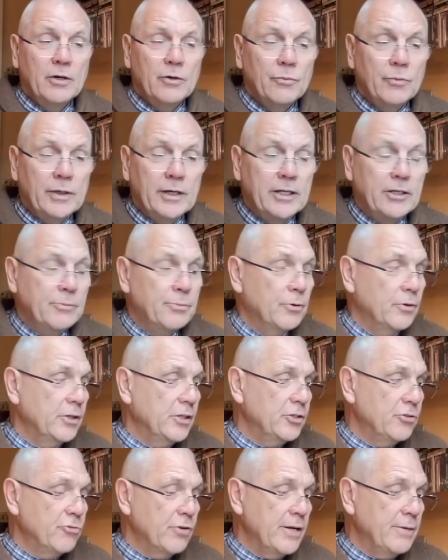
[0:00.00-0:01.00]
We need to put
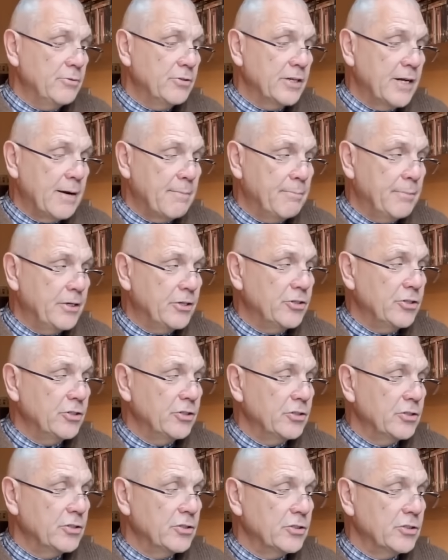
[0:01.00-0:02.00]
these dreams and
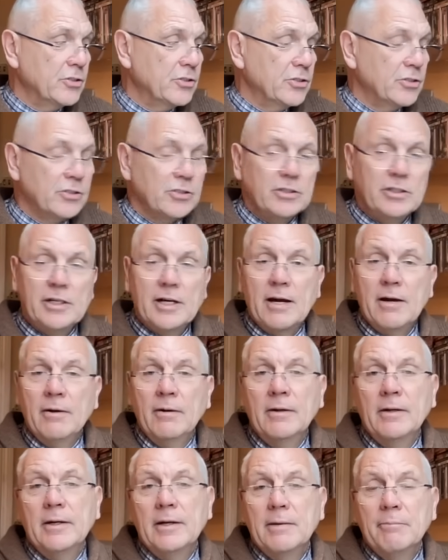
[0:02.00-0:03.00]
ambitions, you know,
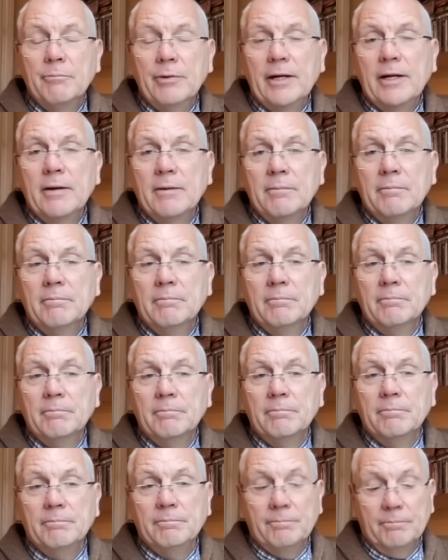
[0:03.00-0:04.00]
bring
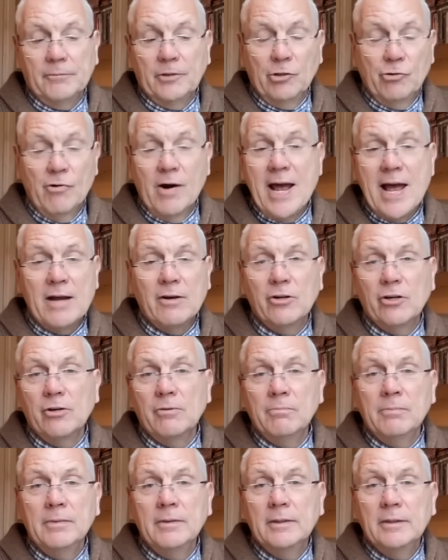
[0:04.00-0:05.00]
them, ground
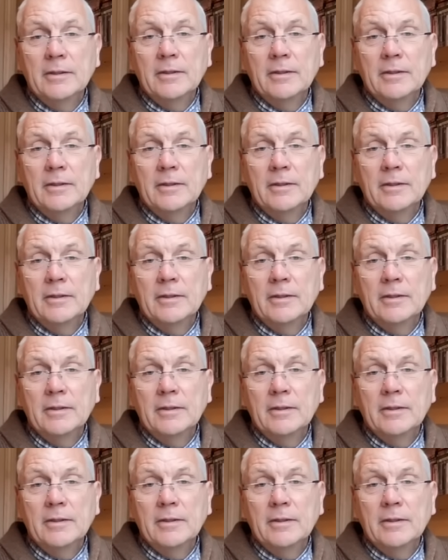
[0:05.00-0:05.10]
them,